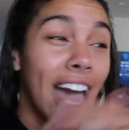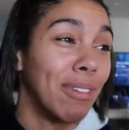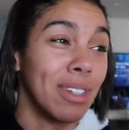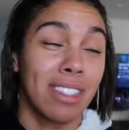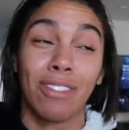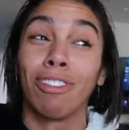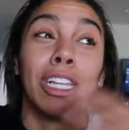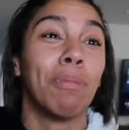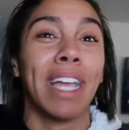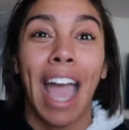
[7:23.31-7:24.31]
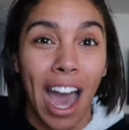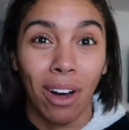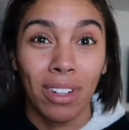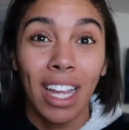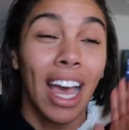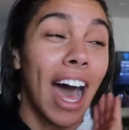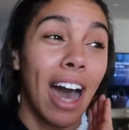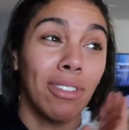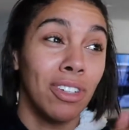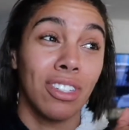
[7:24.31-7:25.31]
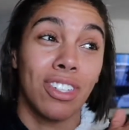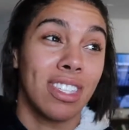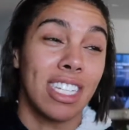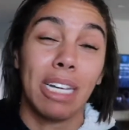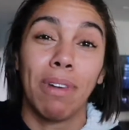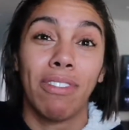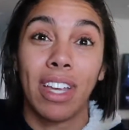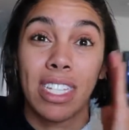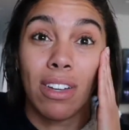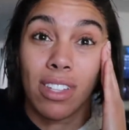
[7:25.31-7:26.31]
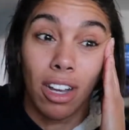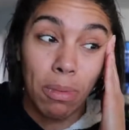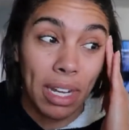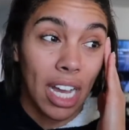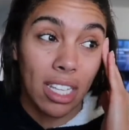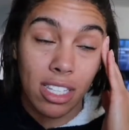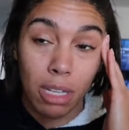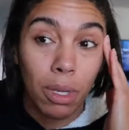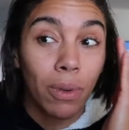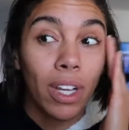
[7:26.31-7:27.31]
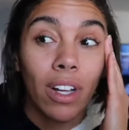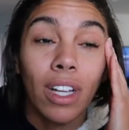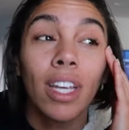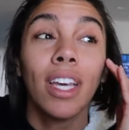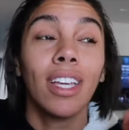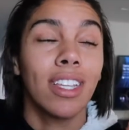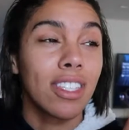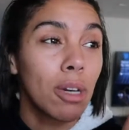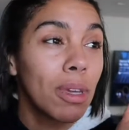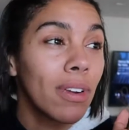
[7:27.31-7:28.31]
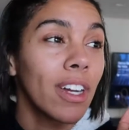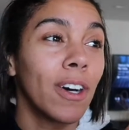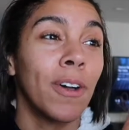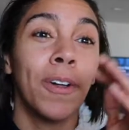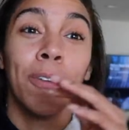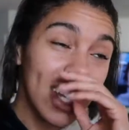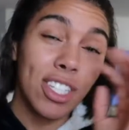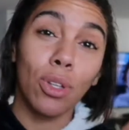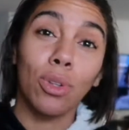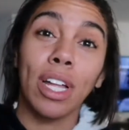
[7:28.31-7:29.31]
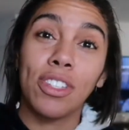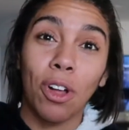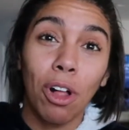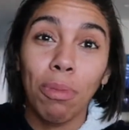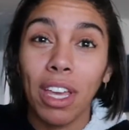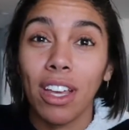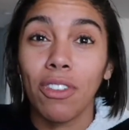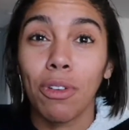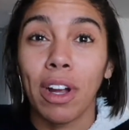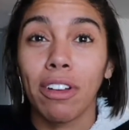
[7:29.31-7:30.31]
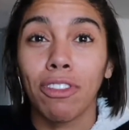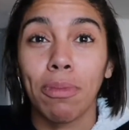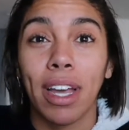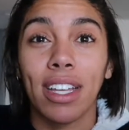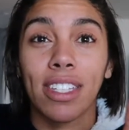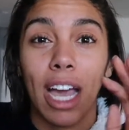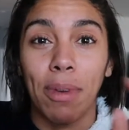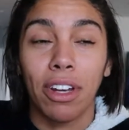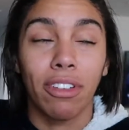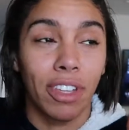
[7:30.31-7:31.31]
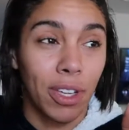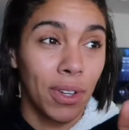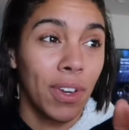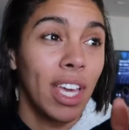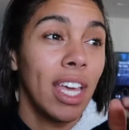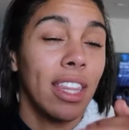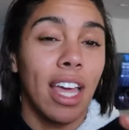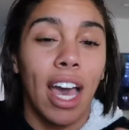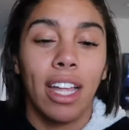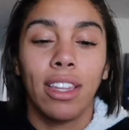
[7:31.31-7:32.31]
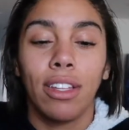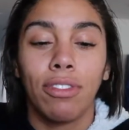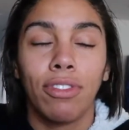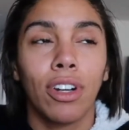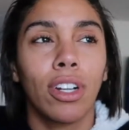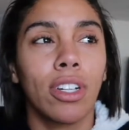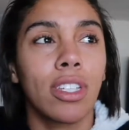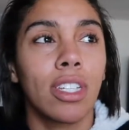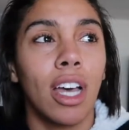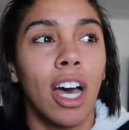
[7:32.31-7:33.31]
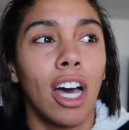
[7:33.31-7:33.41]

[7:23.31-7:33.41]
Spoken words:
I was flipping out. You can just see on my face, I was like, oh my God, this could be real. This could be real. And so they told me for my Skype interview that the first